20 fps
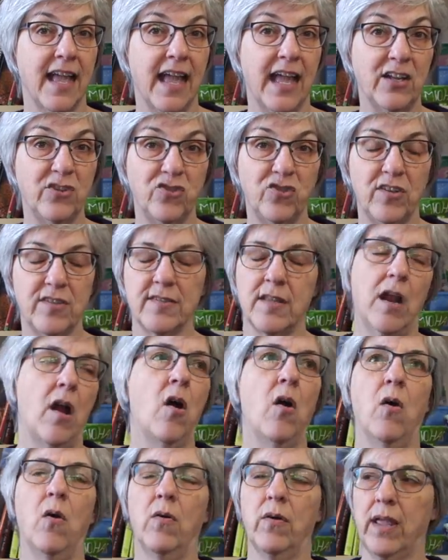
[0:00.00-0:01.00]
And she said,
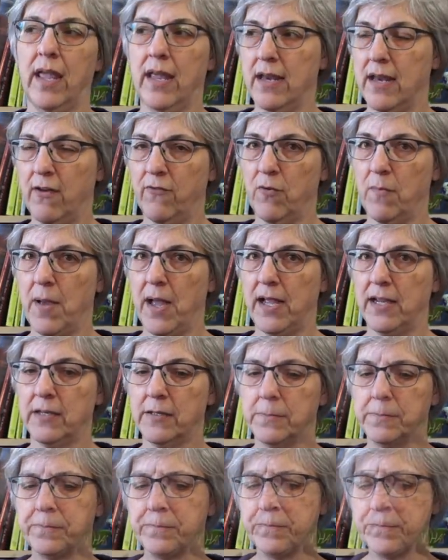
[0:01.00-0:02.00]
"Oh, okay, never
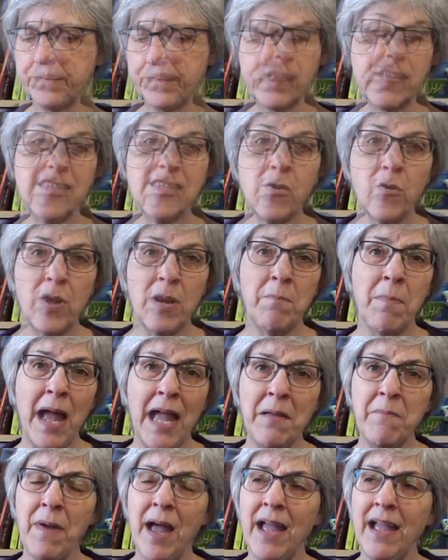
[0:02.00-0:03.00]
mind." So in
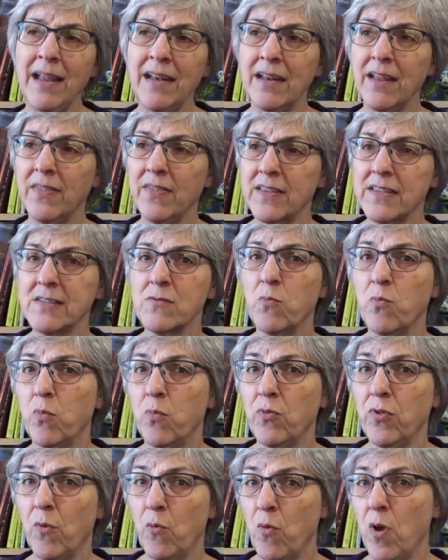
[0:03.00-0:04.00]
my mind,
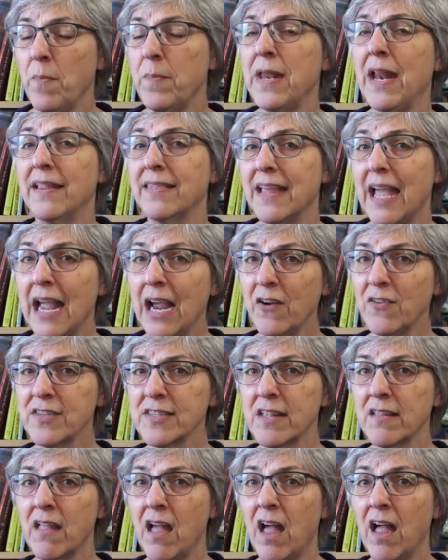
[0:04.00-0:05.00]
the woman at the hair
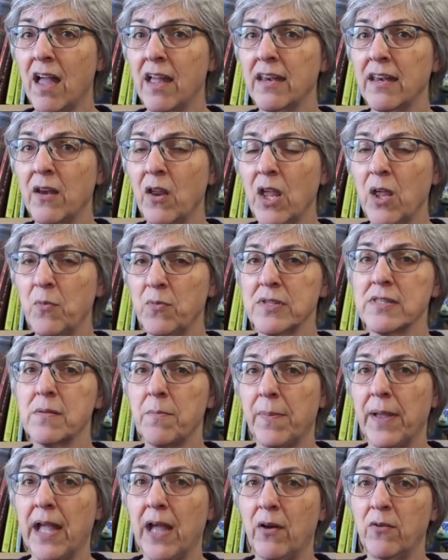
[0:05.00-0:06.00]
salon, it was
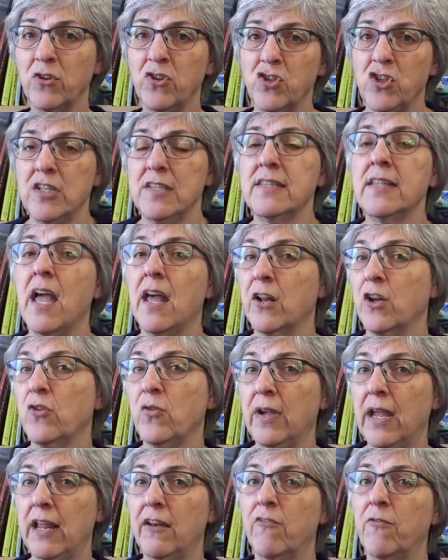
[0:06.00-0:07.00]
about she's not a
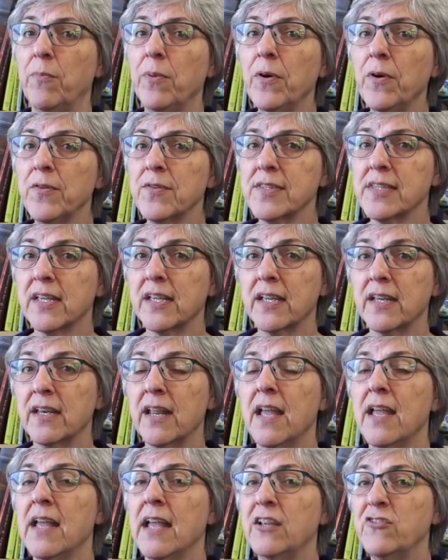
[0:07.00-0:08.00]
creative person.